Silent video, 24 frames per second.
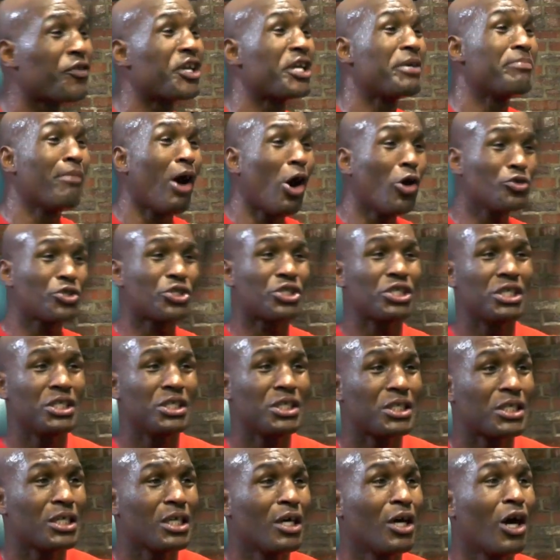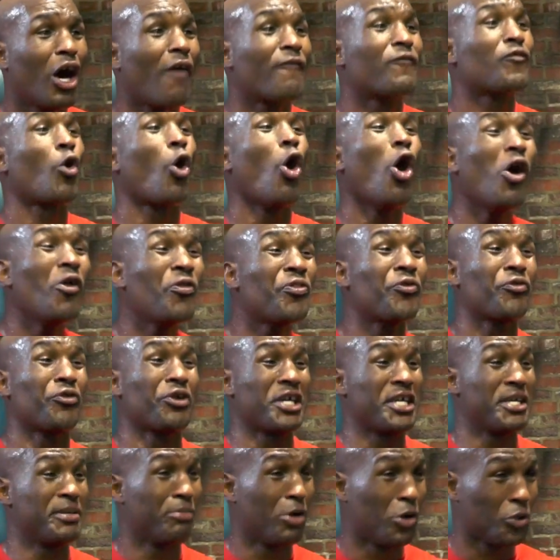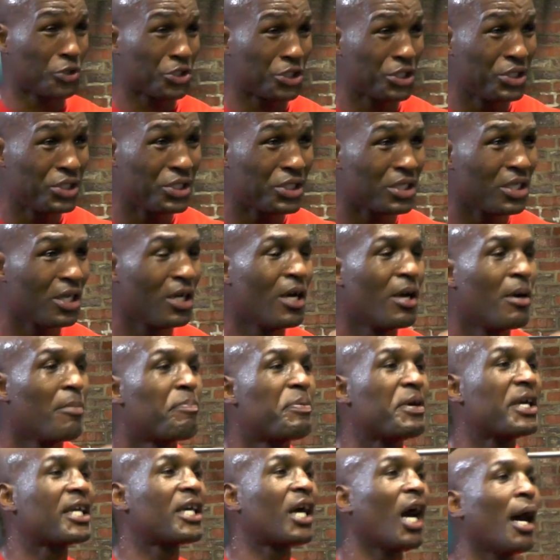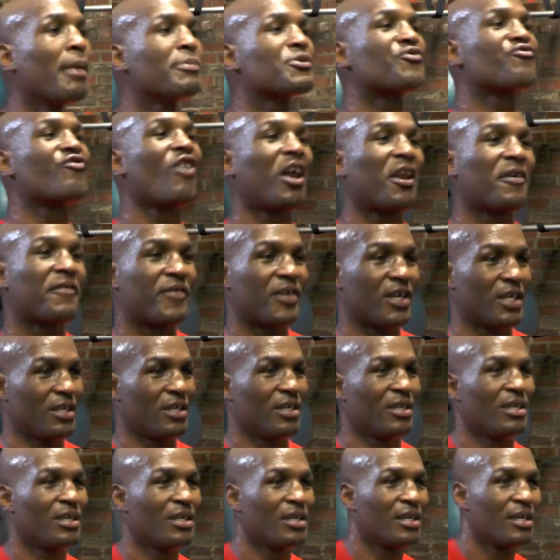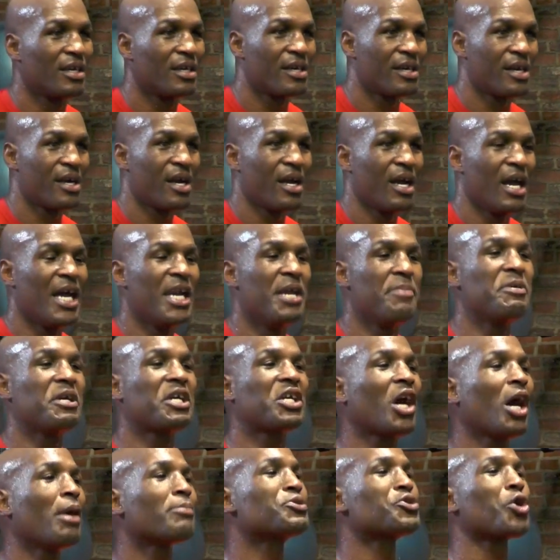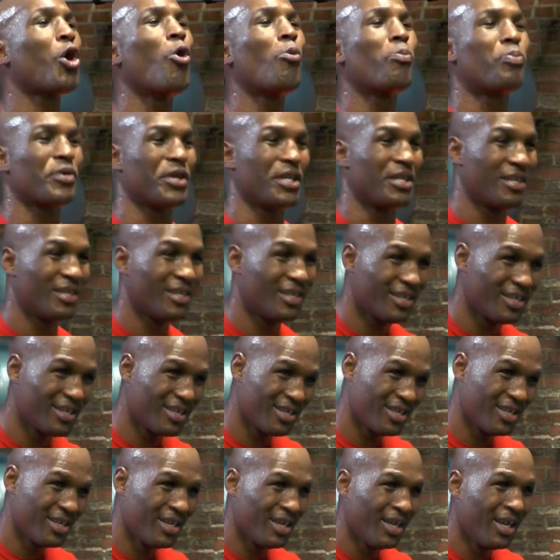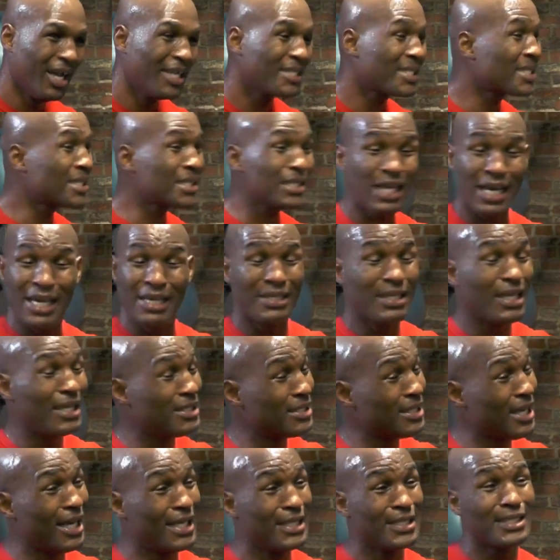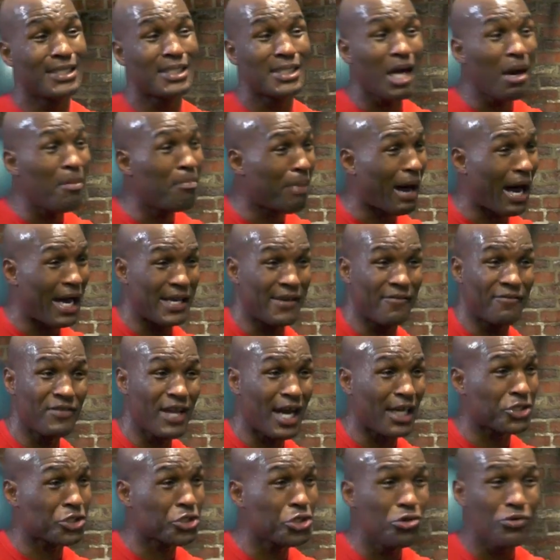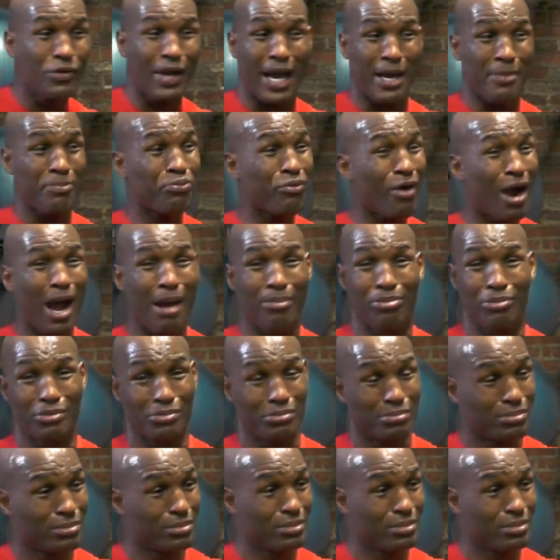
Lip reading: the emotions of going through the emotions becomes relevant. And it becomes open. And somebody, if not two, got a problem.